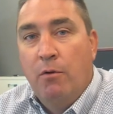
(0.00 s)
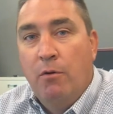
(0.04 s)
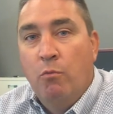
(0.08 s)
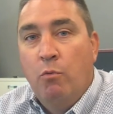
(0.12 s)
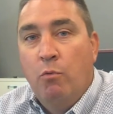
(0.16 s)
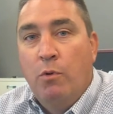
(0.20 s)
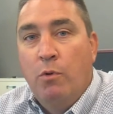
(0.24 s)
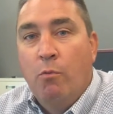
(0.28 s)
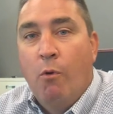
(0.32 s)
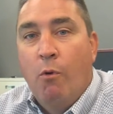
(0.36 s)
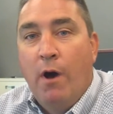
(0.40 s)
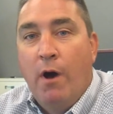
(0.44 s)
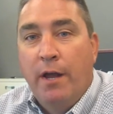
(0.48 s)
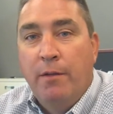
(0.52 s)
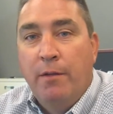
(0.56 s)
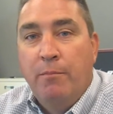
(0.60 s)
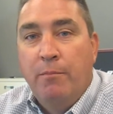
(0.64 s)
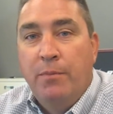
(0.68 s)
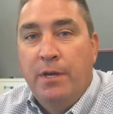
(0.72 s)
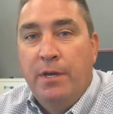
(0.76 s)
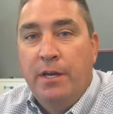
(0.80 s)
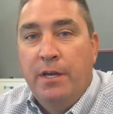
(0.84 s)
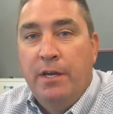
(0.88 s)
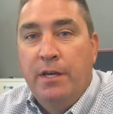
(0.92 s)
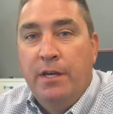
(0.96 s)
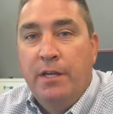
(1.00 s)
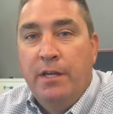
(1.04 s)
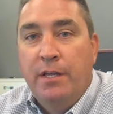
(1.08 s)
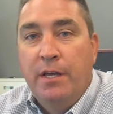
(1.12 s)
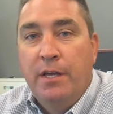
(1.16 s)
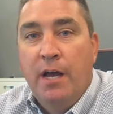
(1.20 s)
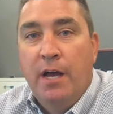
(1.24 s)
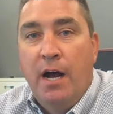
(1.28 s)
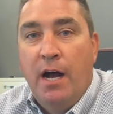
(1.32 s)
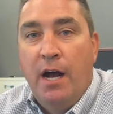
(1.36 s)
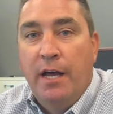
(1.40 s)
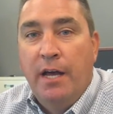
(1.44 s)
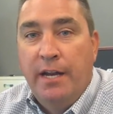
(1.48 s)
We want to be
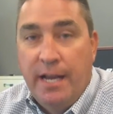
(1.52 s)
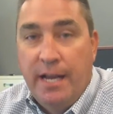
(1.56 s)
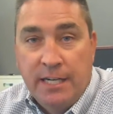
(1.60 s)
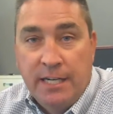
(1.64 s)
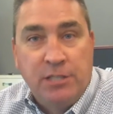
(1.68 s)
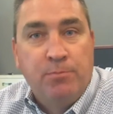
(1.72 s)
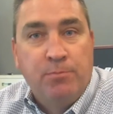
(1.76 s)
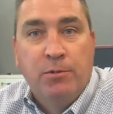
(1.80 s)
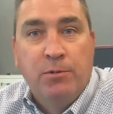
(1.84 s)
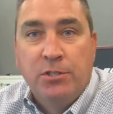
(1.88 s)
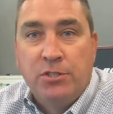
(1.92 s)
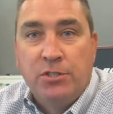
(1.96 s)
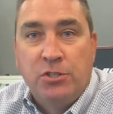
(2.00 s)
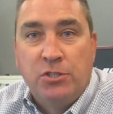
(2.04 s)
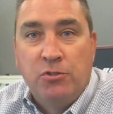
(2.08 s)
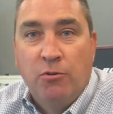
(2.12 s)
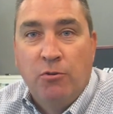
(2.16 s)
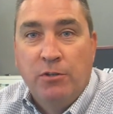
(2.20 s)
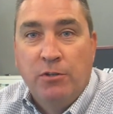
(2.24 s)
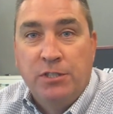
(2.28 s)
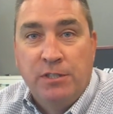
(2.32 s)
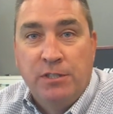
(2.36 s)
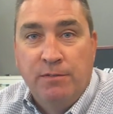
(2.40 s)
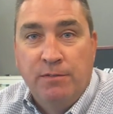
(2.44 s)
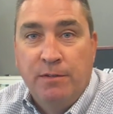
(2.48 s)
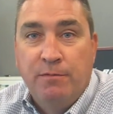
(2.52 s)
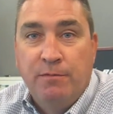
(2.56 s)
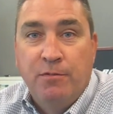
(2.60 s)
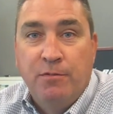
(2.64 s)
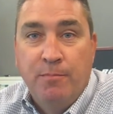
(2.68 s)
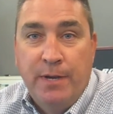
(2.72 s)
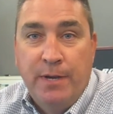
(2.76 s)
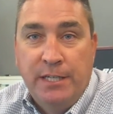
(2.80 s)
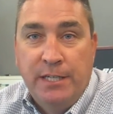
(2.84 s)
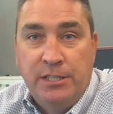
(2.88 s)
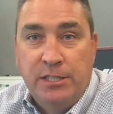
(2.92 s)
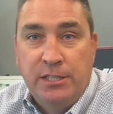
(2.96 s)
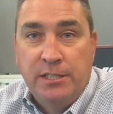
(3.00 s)
an expert source of
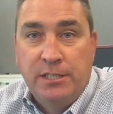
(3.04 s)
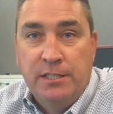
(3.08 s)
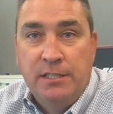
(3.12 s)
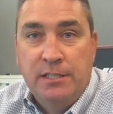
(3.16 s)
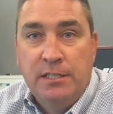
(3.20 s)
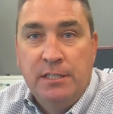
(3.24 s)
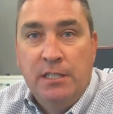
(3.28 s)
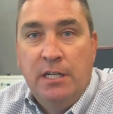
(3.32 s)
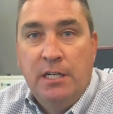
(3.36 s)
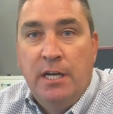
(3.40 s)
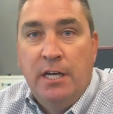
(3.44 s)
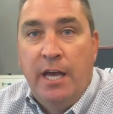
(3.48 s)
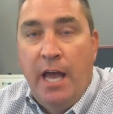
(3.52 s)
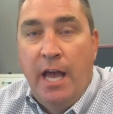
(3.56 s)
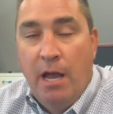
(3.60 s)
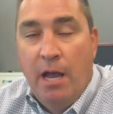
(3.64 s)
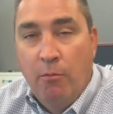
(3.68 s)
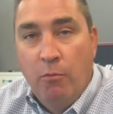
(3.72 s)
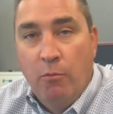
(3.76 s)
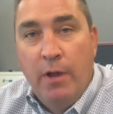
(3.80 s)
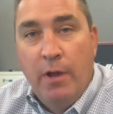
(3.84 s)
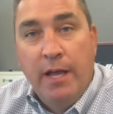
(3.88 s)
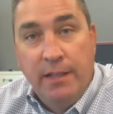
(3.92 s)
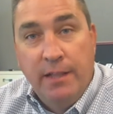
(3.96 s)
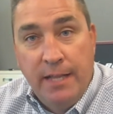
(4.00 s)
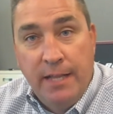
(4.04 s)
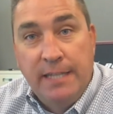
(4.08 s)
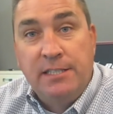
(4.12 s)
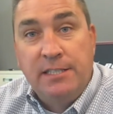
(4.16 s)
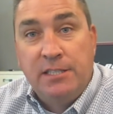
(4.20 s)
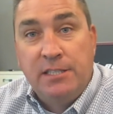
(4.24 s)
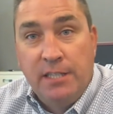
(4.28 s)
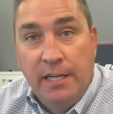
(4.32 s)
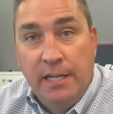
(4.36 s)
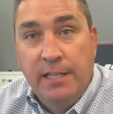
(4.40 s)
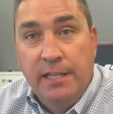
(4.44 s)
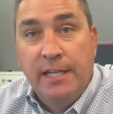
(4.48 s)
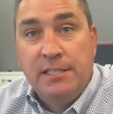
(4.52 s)
information, and
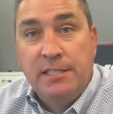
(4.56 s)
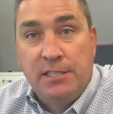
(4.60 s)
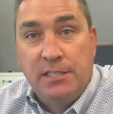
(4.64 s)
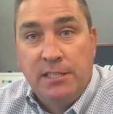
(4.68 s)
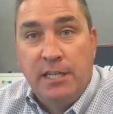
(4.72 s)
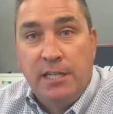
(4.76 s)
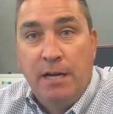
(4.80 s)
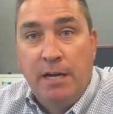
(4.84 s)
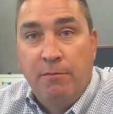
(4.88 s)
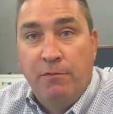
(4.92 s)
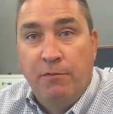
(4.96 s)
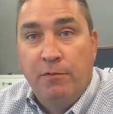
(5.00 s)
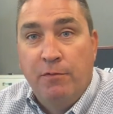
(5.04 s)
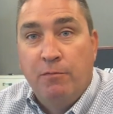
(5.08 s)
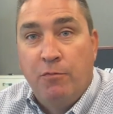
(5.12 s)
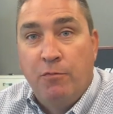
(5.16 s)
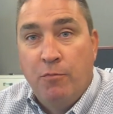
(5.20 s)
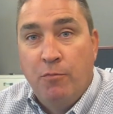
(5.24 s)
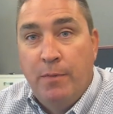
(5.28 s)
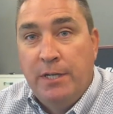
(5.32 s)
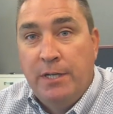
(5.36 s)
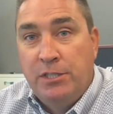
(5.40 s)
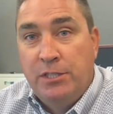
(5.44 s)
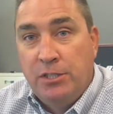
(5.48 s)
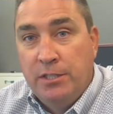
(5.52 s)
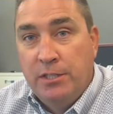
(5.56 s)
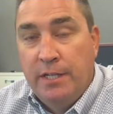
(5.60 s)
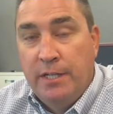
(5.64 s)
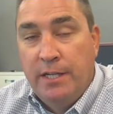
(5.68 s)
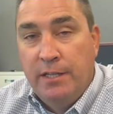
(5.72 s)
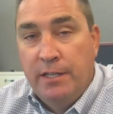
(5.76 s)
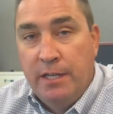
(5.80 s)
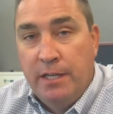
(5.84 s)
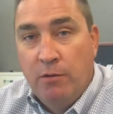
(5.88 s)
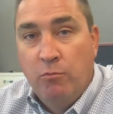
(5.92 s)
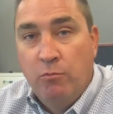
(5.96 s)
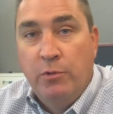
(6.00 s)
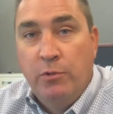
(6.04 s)
that's the type of information
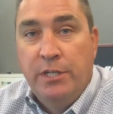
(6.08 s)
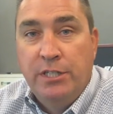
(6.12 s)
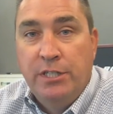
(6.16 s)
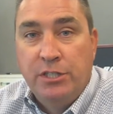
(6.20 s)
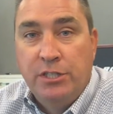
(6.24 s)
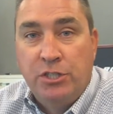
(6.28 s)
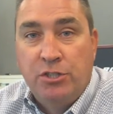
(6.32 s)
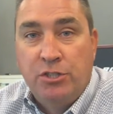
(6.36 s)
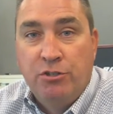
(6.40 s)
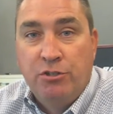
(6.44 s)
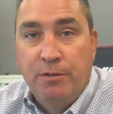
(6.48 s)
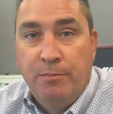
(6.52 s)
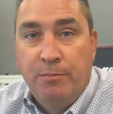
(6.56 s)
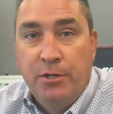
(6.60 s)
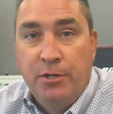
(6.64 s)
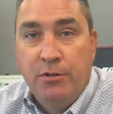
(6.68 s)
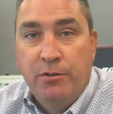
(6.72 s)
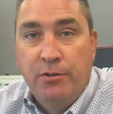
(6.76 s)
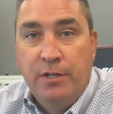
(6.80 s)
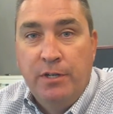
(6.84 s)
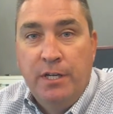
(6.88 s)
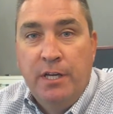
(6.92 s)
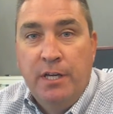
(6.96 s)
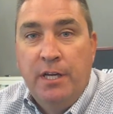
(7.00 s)
that we distribute.